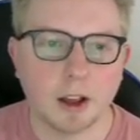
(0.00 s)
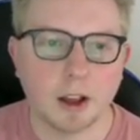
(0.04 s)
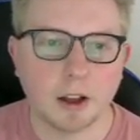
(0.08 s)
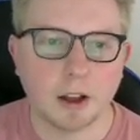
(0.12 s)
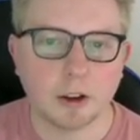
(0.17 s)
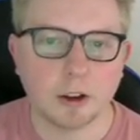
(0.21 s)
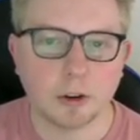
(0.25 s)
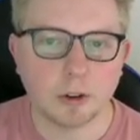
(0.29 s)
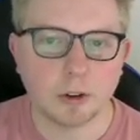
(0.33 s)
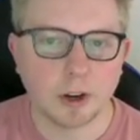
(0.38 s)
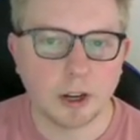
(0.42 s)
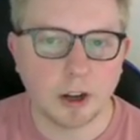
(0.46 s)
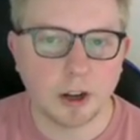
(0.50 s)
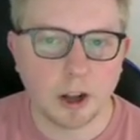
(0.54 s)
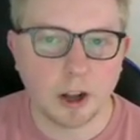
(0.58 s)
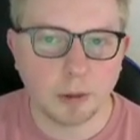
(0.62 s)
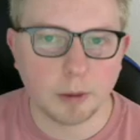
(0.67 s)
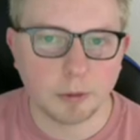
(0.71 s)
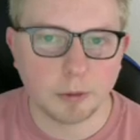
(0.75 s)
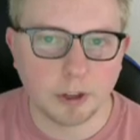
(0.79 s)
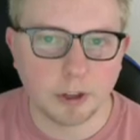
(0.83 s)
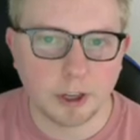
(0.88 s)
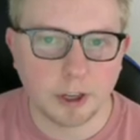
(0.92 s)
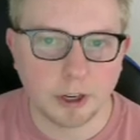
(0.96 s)
Great
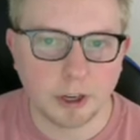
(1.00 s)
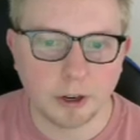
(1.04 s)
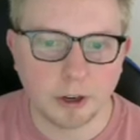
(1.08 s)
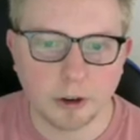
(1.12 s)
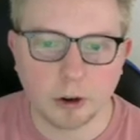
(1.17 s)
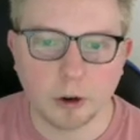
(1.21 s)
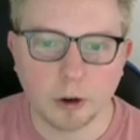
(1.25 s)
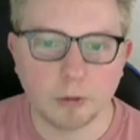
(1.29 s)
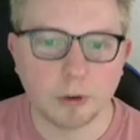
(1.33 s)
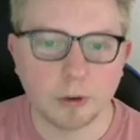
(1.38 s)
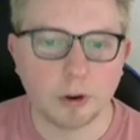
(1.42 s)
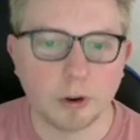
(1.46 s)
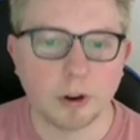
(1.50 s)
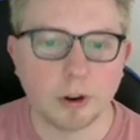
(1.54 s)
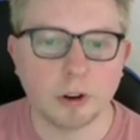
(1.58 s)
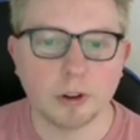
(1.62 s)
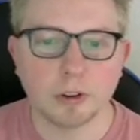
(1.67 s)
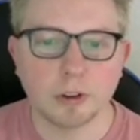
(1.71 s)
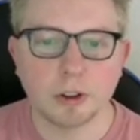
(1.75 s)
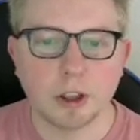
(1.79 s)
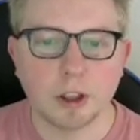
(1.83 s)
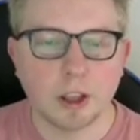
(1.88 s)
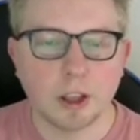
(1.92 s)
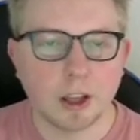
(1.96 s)
option here.
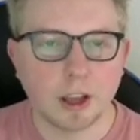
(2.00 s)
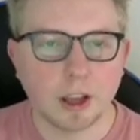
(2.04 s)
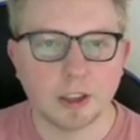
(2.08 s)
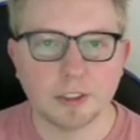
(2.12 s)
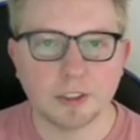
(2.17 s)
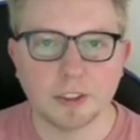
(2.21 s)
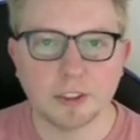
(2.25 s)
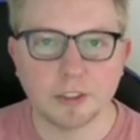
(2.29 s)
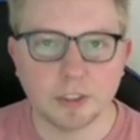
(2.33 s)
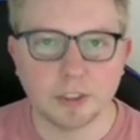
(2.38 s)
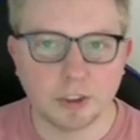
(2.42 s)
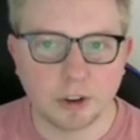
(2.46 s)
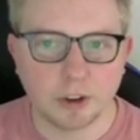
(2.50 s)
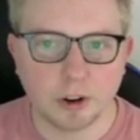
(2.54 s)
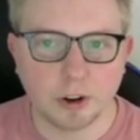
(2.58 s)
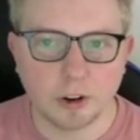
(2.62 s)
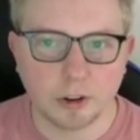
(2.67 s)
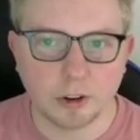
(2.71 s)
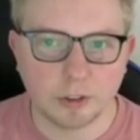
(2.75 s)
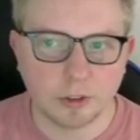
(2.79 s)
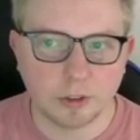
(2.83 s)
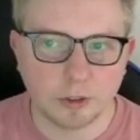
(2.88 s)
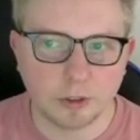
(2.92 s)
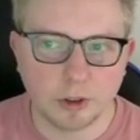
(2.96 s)
Overall, I think the card
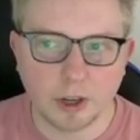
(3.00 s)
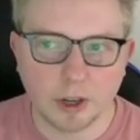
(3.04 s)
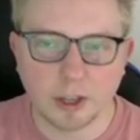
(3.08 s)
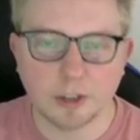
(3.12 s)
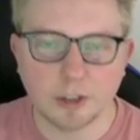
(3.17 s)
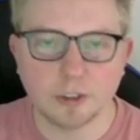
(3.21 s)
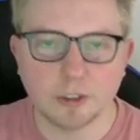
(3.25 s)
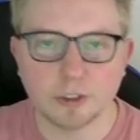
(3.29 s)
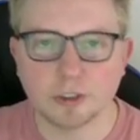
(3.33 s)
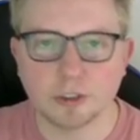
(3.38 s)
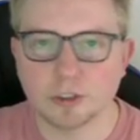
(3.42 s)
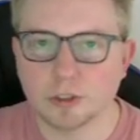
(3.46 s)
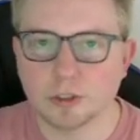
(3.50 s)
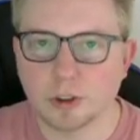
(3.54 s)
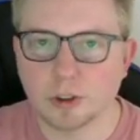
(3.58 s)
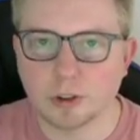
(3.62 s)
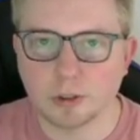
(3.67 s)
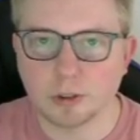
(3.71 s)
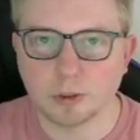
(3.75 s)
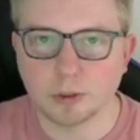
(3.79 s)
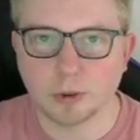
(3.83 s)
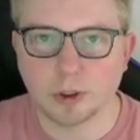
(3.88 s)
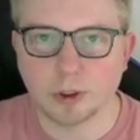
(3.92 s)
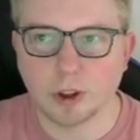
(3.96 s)
is great, just
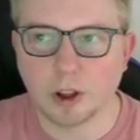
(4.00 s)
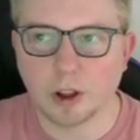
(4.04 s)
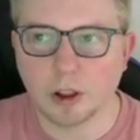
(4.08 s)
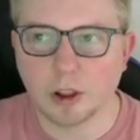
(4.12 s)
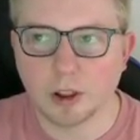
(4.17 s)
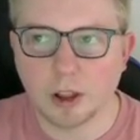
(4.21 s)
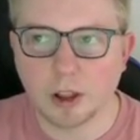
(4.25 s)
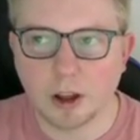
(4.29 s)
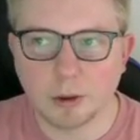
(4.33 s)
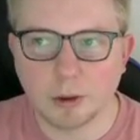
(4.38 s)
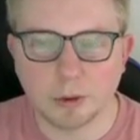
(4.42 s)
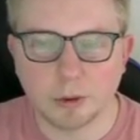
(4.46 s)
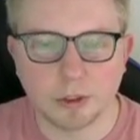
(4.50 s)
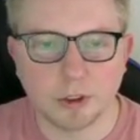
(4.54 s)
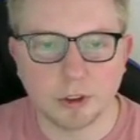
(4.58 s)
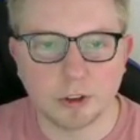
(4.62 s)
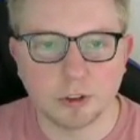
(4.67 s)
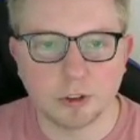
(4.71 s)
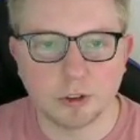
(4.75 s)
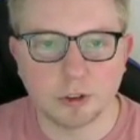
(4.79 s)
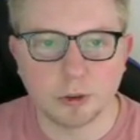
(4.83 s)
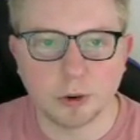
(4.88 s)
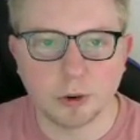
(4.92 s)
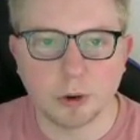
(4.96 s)
struggles with a lot with
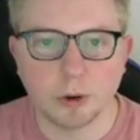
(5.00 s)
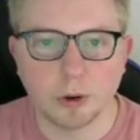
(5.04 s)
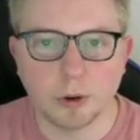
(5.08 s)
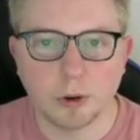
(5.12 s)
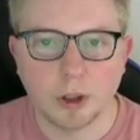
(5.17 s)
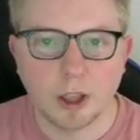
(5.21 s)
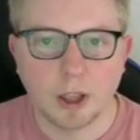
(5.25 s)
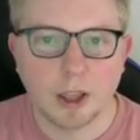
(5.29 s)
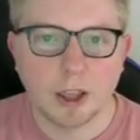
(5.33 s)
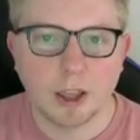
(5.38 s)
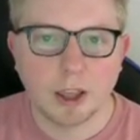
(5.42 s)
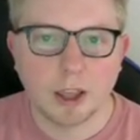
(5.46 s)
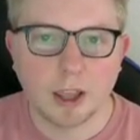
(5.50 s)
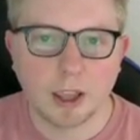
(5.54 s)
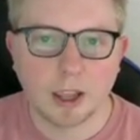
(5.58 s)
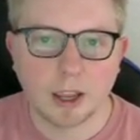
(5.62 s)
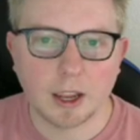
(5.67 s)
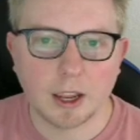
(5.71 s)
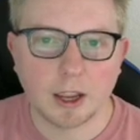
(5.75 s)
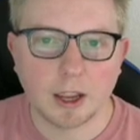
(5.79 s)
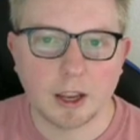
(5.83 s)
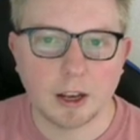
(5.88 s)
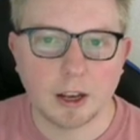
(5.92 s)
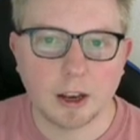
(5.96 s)
control,
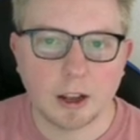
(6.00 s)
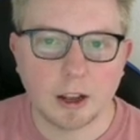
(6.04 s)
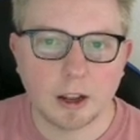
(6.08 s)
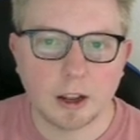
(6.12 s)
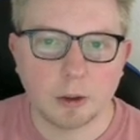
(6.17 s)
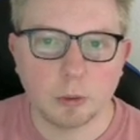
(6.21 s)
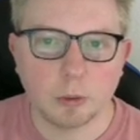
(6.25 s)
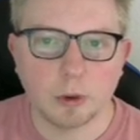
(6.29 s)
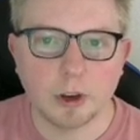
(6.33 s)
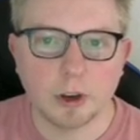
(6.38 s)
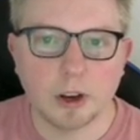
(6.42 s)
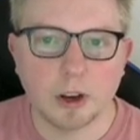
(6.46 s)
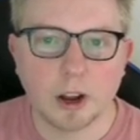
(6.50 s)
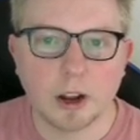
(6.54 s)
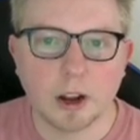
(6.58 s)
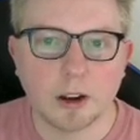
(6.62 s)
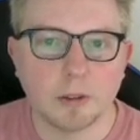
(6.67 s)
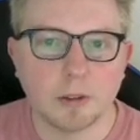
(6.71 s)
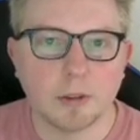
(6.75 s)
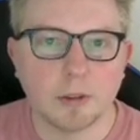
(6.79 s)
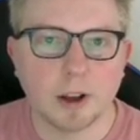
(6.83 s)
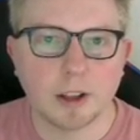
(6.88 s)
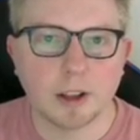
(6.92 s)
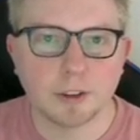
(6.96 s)
and would not
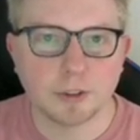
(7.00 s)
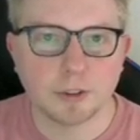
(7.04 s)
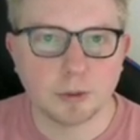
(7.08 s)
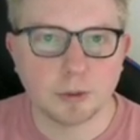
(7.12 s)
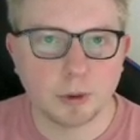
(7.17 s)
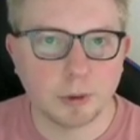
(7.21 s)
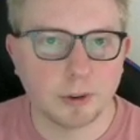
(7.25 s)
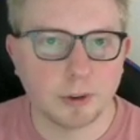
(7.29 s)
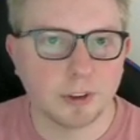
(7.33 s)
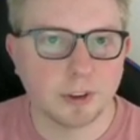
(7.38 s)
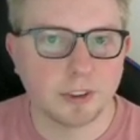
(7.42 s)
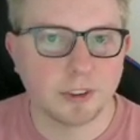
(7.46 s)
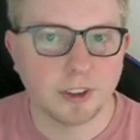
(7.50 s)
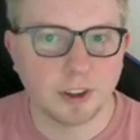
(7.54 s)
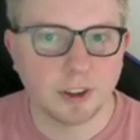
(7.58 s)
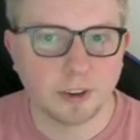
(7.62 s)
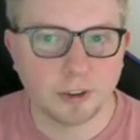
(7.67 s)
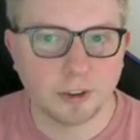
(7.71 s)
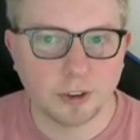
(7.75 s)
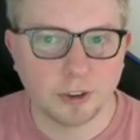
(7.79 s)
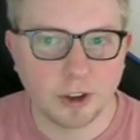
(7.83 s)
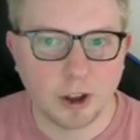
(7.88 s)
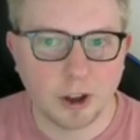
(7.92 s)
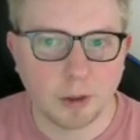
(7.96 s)
advise throwing
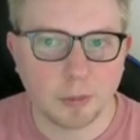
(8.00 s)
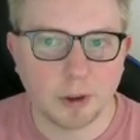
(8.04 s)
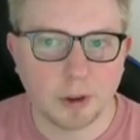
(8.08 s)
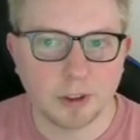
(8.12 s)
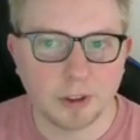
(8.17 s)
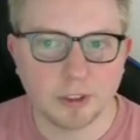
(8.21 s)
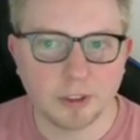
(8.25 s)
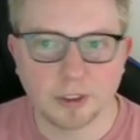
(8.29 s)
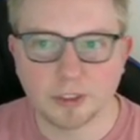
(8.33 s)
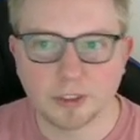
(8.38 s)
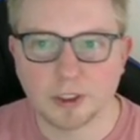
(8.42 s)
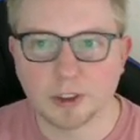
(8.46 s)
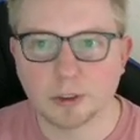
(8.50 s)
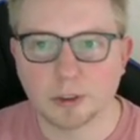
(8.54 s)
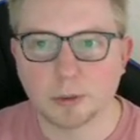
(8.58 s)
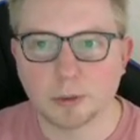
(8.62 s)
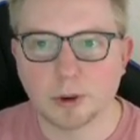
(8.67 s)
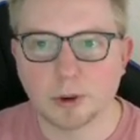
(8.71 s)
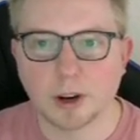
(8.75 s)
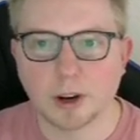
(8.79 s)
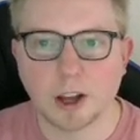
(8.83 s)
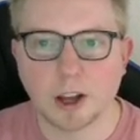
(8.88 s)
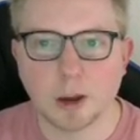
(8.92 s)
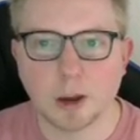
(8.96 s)
sinkers up. I think that's where
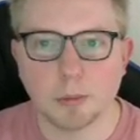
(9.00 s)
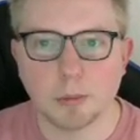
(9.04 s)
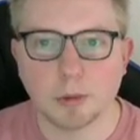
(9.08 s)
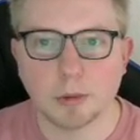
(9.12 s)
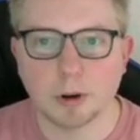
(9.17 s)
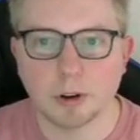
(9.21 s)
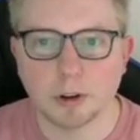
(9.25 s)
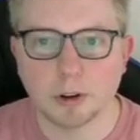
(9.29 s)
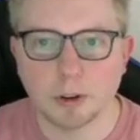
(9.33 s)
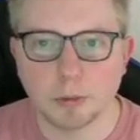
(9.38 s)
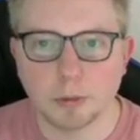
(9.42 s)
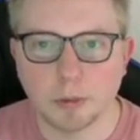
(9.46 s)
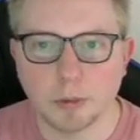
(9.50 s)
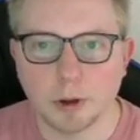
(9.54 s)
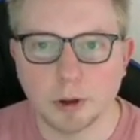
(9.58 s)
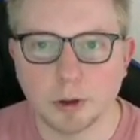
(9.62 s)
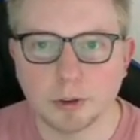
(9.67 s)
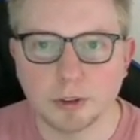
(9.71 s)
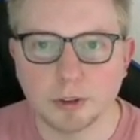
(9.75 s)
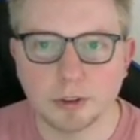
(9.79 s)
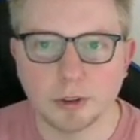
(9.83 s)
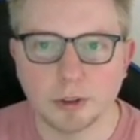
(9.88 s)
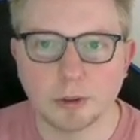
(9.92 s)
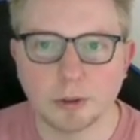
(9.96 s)
I got burned the
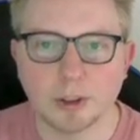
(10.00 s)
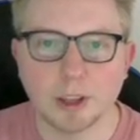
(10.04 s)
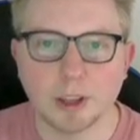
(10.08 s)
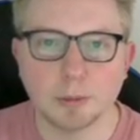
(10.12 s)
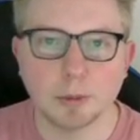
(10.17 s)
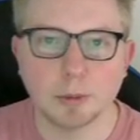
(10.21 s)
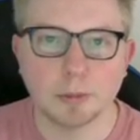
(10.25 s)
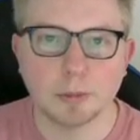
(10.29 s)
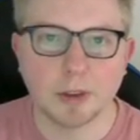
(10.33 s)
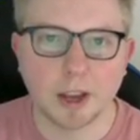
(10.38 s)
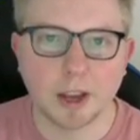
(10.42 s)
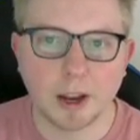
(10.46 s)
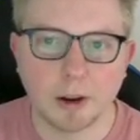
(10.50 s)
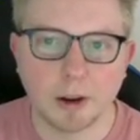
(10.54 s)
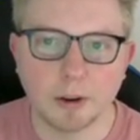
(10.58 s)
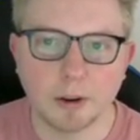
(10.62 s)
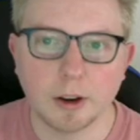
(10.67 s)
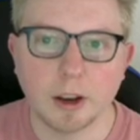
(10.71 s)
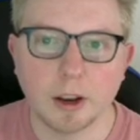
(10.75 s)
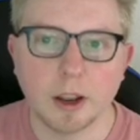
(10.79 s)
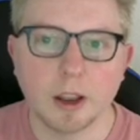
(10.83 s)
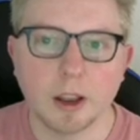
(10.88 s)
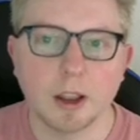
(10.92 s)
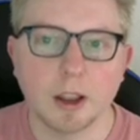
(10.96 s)
most. So keep them down.
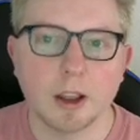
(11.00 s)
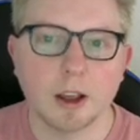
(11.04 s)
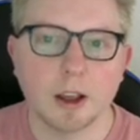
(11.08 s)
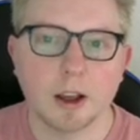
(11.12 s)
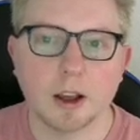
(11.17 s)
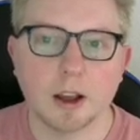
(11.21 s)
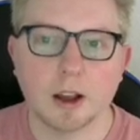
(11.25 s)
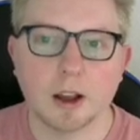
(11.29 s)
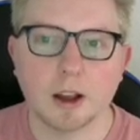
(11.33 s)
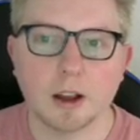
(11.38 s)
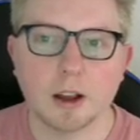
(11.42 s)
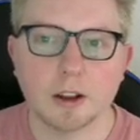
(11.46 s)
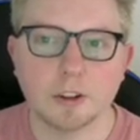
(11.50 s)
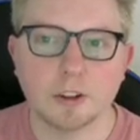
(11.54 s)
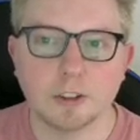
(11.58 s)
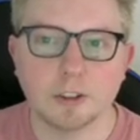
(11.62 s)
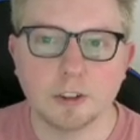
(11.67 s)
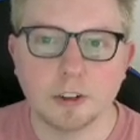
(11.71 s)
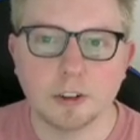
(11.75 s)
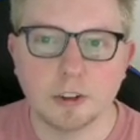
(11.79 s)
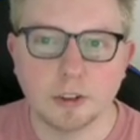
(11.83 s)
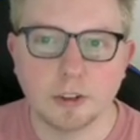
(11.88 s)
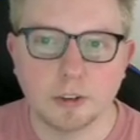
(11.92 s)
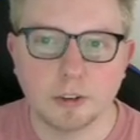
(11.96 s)

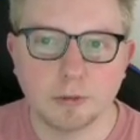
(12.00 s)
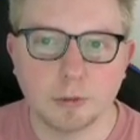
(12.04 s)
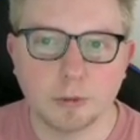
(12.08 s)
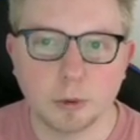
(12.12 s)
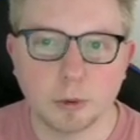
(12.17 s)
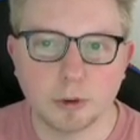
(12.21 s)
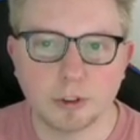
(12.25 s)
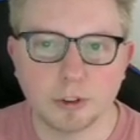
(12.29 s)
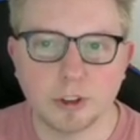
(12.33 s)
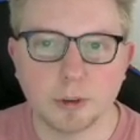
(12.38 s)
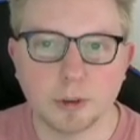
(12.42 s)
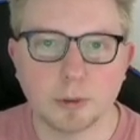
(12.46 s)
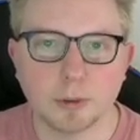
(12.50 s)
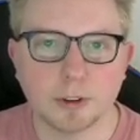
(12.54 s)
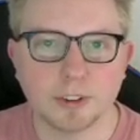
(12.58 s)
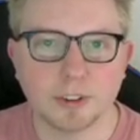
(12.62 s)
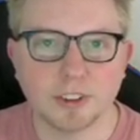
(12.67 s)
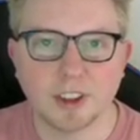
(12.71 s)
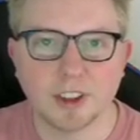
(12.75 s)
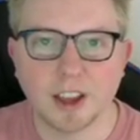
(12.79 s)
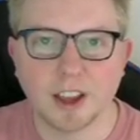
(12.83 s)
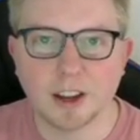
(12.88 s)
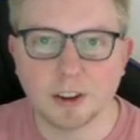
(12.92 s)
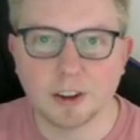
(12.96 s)
Four-seamer
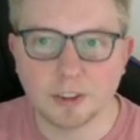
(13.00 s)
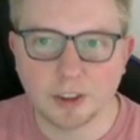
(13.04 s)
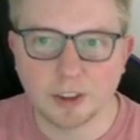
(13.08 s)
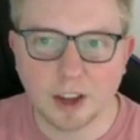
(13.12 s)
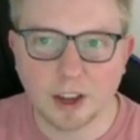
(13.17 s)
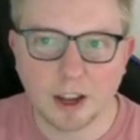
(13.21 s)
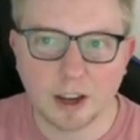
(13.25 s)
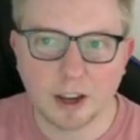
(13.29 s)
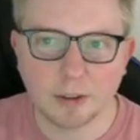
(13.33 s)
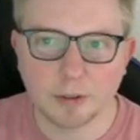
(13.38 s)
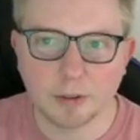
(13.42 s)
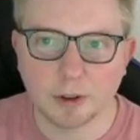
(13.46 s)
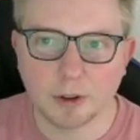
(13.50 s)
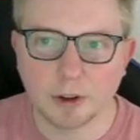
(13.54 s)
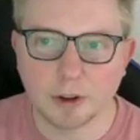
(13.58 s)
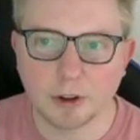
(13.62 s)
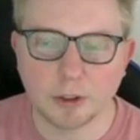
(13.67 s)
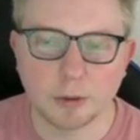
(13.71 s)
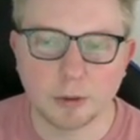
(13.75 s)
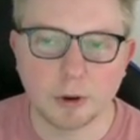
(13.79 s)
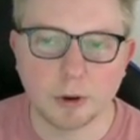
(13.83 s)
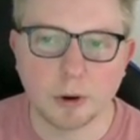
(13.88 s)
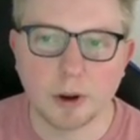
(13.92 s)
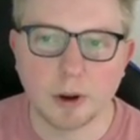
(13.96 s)
sliders high if you're going to
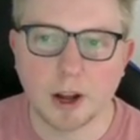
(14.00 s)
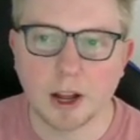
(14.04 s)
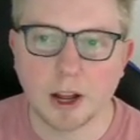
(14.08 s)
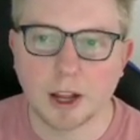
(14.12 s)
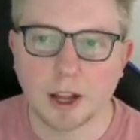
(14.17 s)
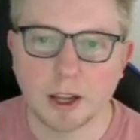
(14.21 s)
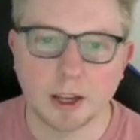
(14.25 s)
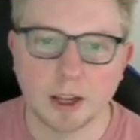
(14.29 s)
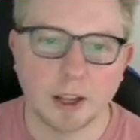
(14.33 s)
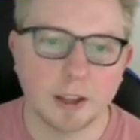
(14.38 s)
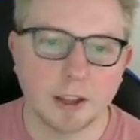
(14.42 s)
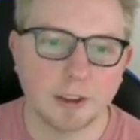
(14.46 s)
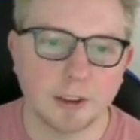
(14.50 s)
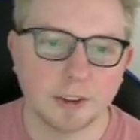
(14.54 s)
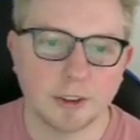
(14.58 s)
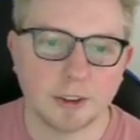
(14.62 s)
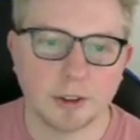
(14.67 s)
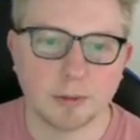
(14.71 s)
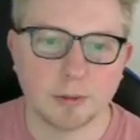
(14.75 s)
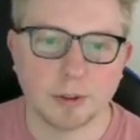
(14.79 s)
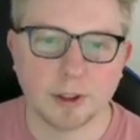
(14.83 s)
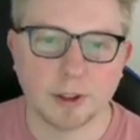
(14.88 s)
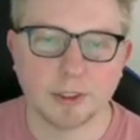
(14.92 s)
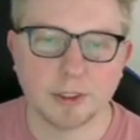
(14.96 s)
throw high,
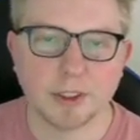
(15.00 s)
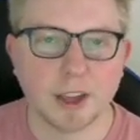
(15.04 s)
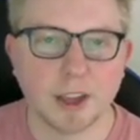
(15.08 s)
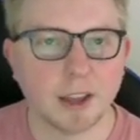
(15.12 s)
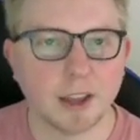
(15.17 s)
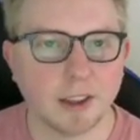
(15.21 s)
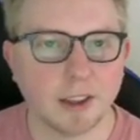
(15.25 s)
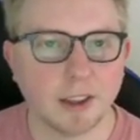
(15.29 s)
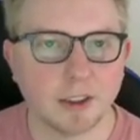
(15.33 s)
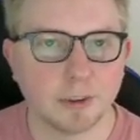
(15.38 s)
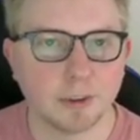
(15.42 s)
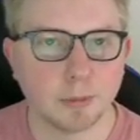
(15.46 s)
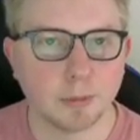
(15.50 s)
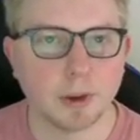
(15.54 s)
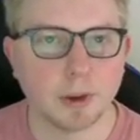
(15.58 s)
stuff like that. That's my